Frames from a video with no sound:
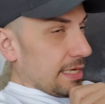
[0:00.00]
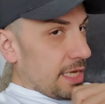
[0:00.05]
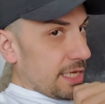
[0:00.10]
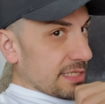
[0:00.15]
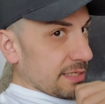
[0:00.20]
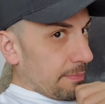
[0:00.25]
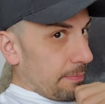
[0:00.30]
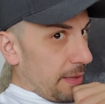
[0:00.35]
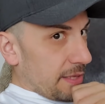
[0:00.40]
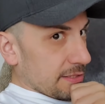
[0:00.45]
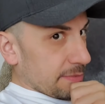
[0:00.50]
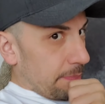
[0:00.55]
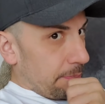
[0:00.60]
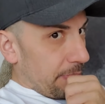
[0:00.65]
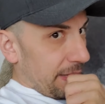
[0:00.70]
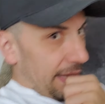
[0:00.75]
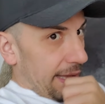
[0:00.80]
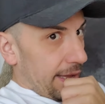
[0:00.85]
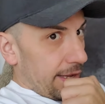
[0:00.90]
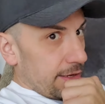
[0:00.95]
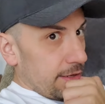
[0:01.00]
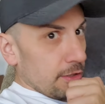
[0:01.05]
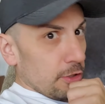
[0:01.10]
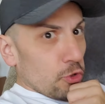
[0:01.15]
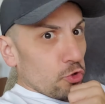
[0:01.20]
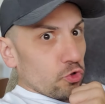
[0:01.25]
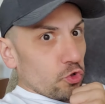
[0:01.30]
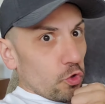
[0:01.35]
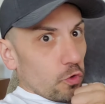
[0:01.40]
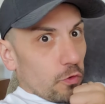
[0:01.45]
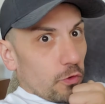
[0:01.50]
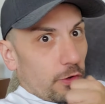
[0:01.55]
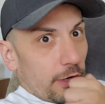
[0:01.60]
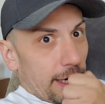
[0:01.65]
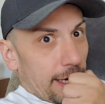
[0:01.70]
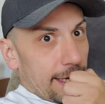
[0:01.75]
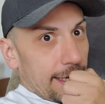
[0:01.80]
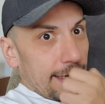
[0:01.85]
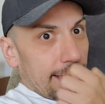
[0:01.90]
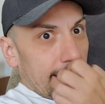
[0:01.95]
Is it bad? Do you
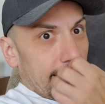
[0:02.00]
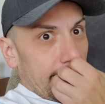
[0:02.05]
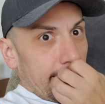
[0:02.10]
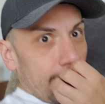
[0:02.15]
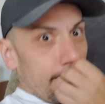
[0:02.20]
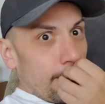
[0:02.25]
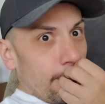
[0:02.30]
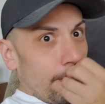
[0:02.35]
cry at night?